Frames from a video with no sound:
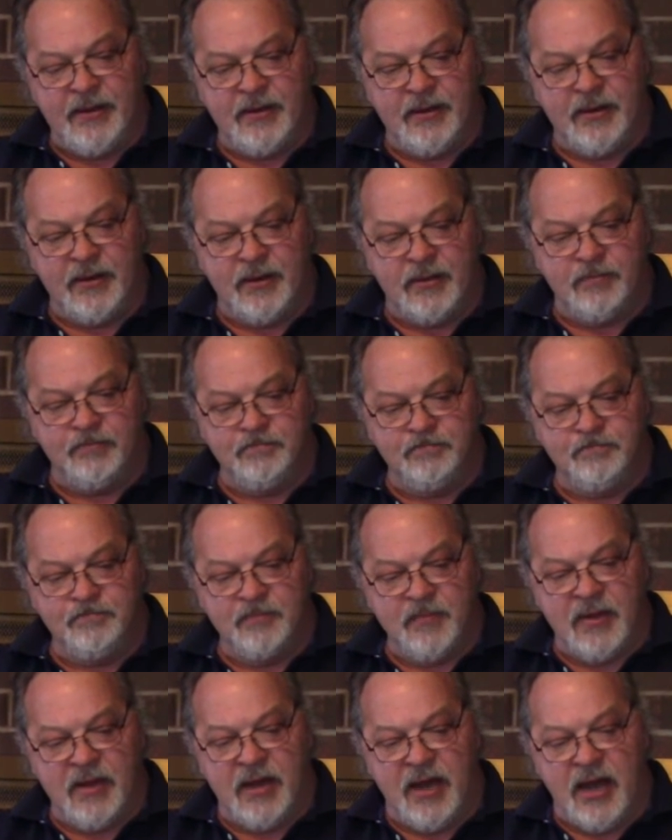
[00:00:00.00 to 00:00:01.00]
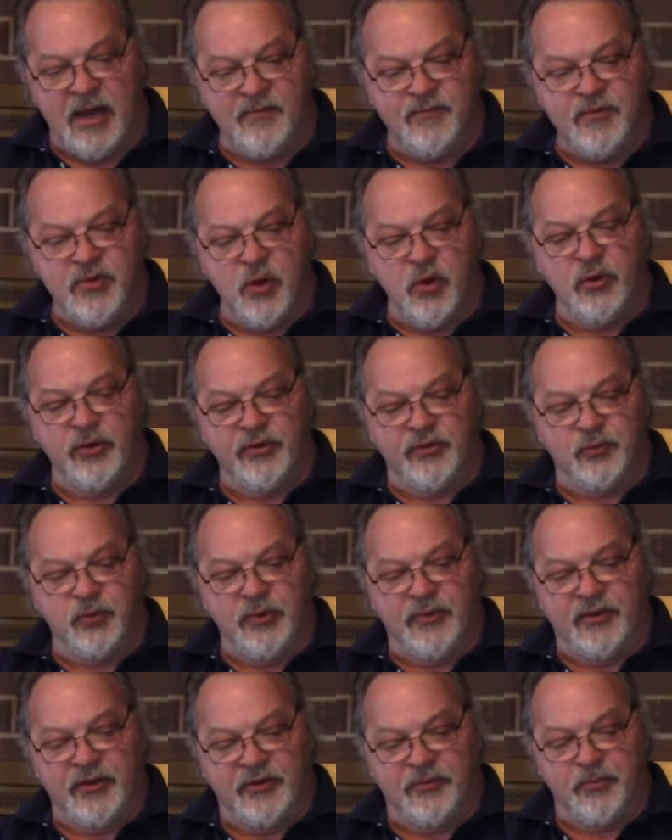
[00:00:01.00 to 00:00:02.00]
I've noticed
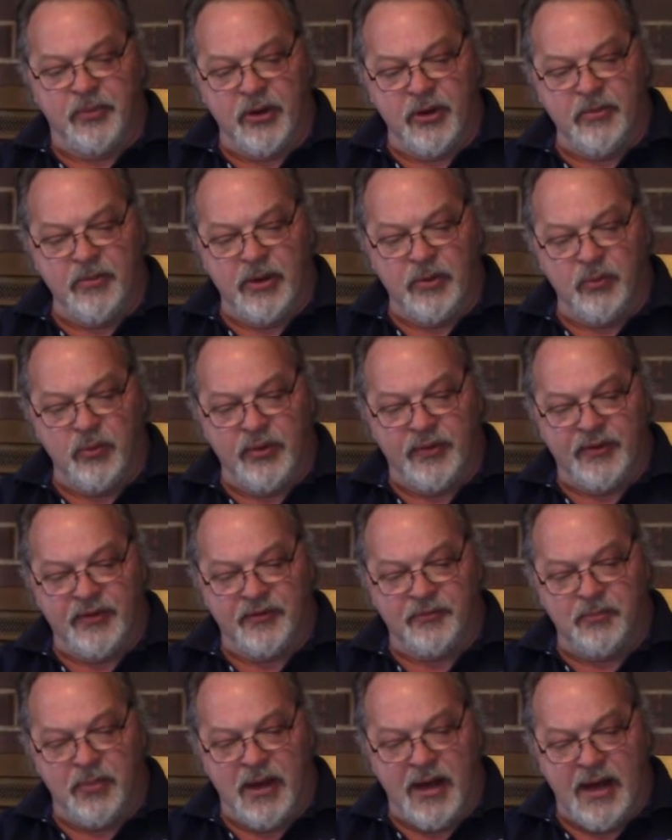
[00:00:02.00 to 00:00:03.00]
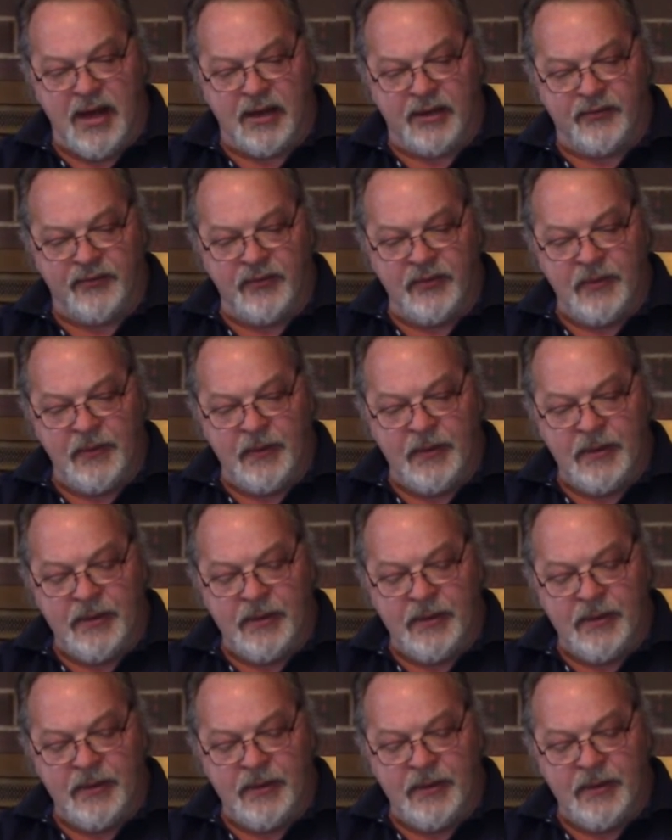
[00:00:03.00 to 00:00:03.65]
with experimenting with this box